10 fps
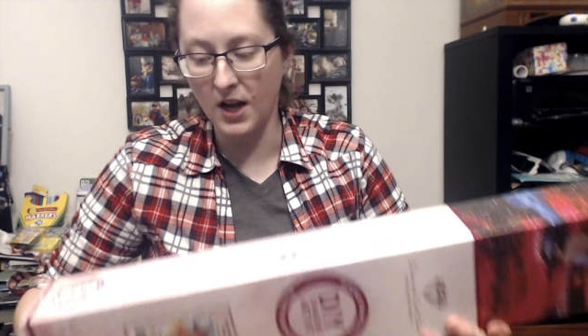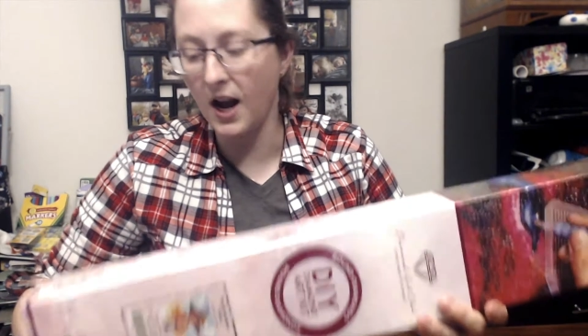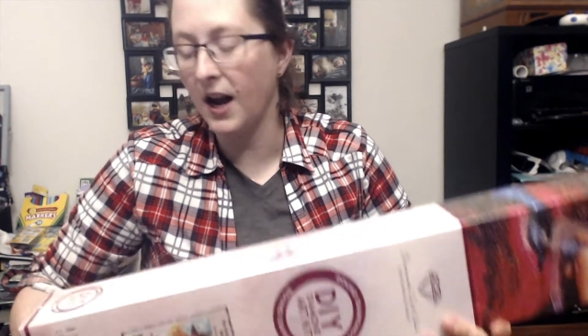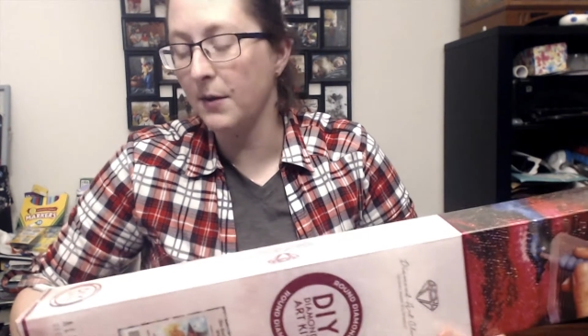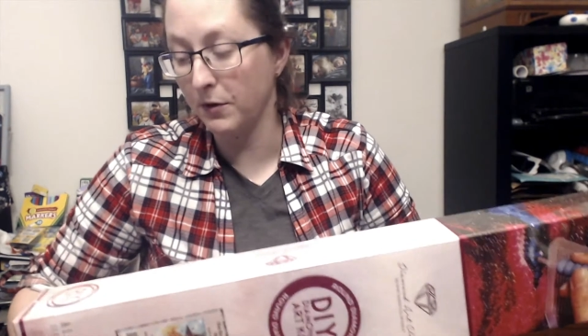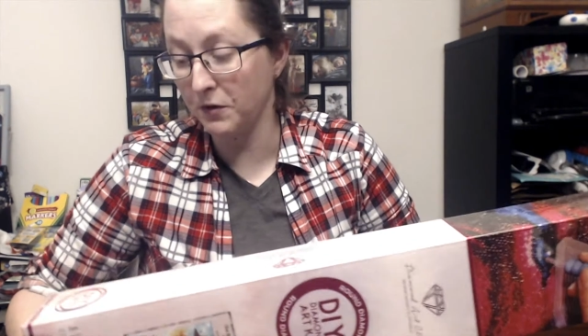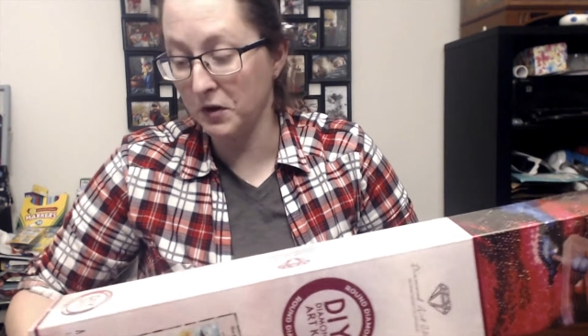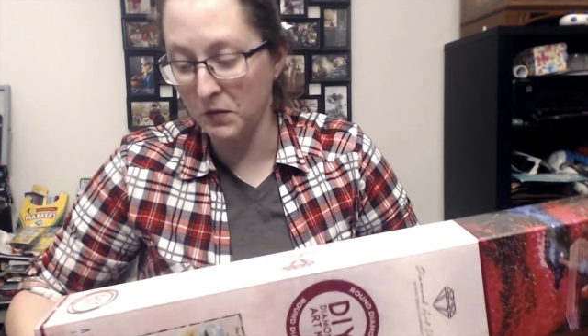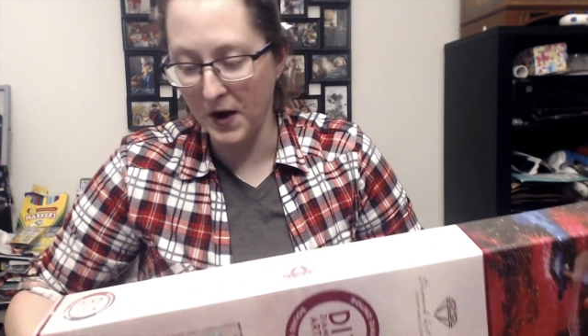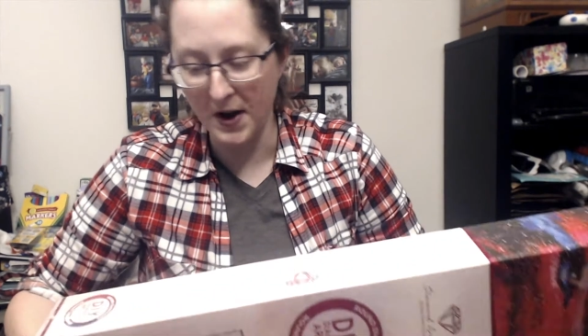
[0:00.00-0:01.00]
I
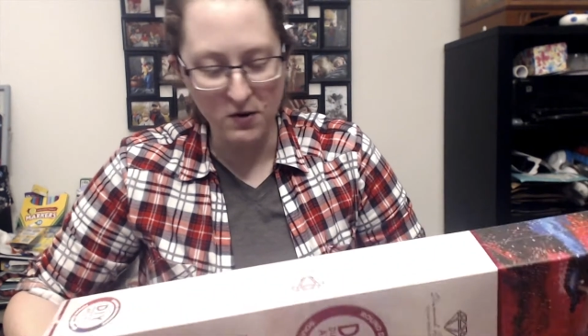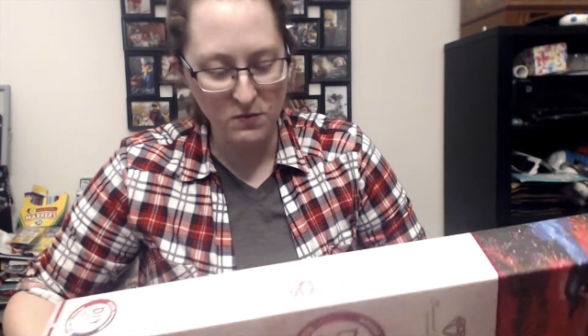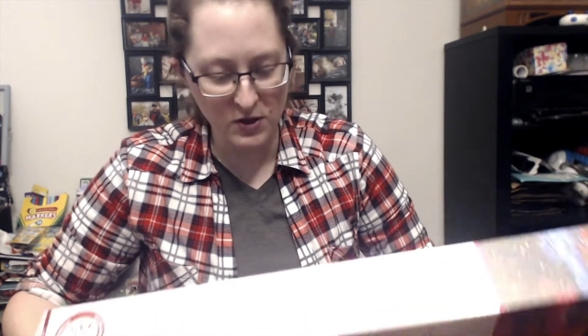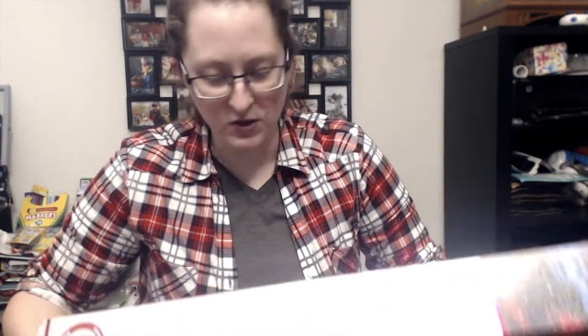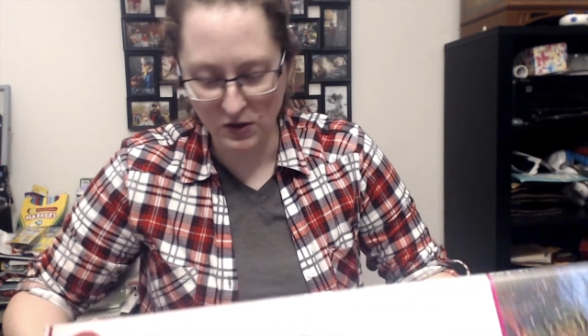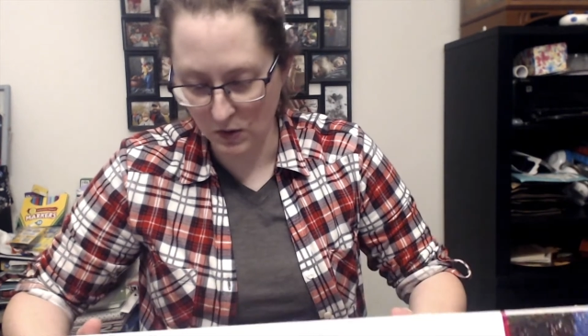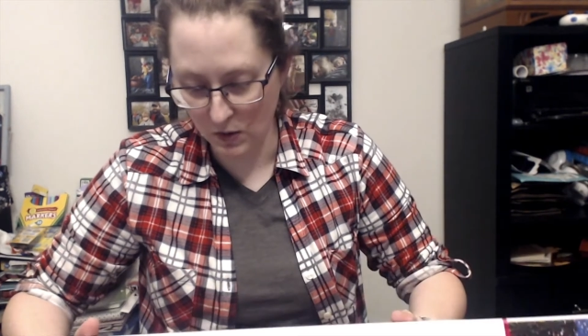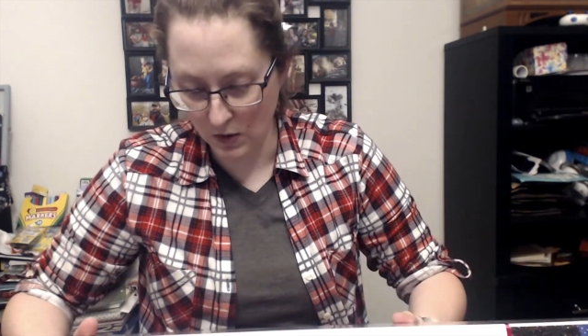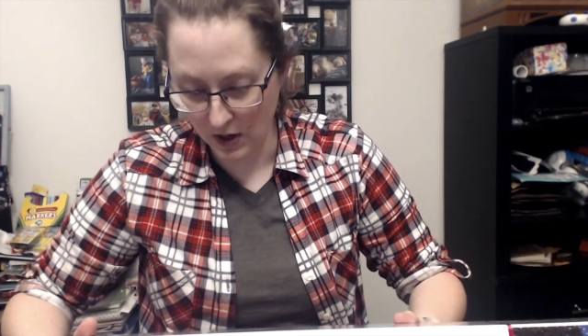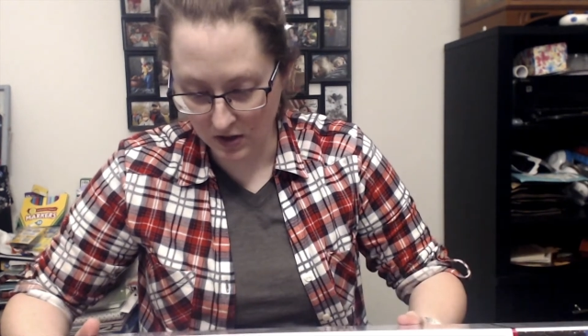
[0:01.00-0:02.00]
prefer round, but
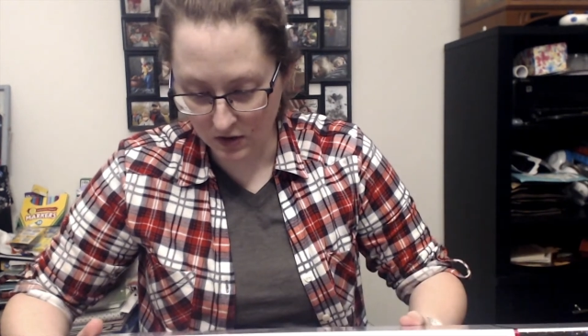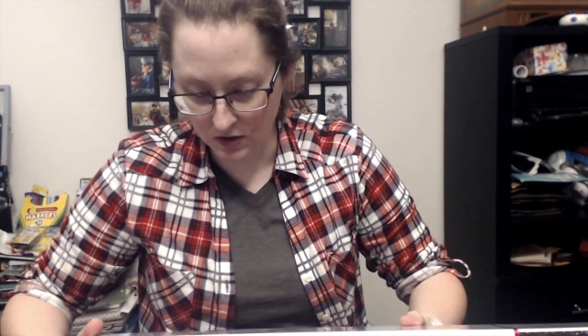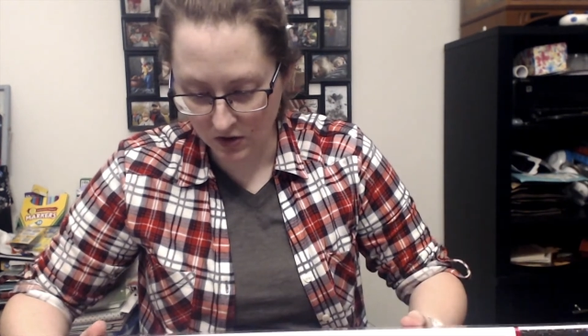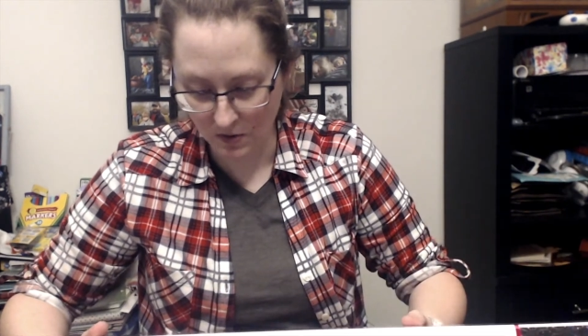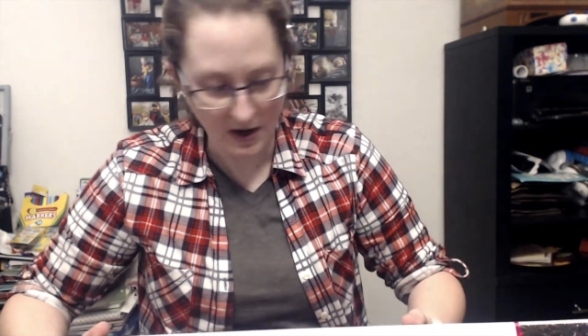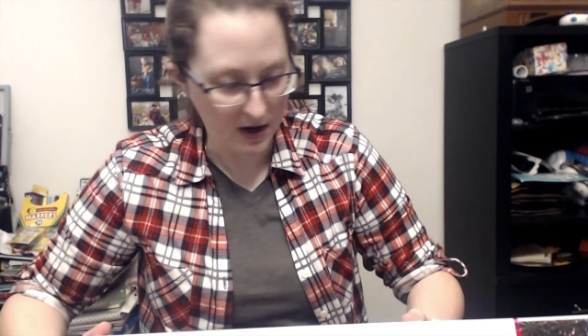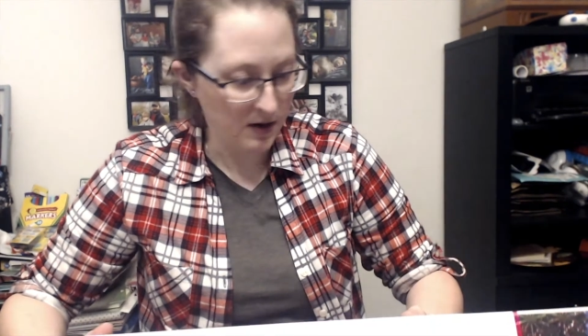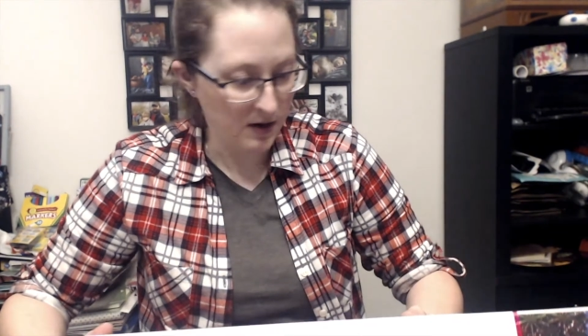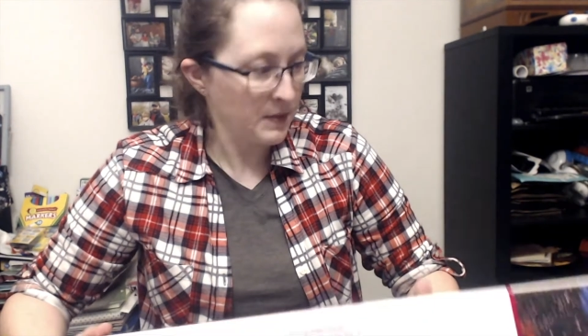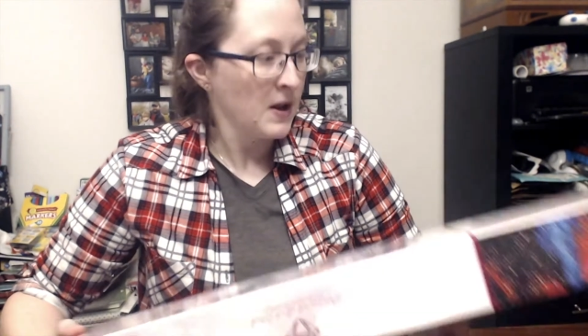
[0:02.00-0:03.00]
you can do square.